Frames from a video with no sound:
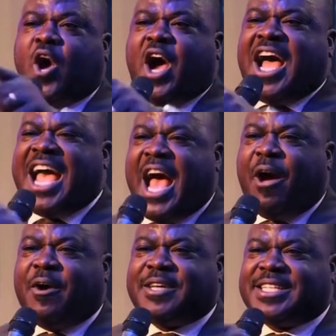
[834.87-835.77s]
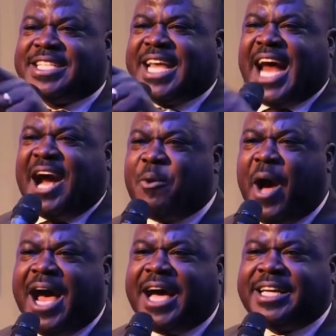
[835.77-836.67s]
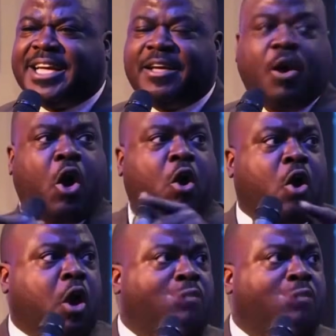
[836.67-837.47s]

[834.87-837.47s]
worked in Ghana Railways.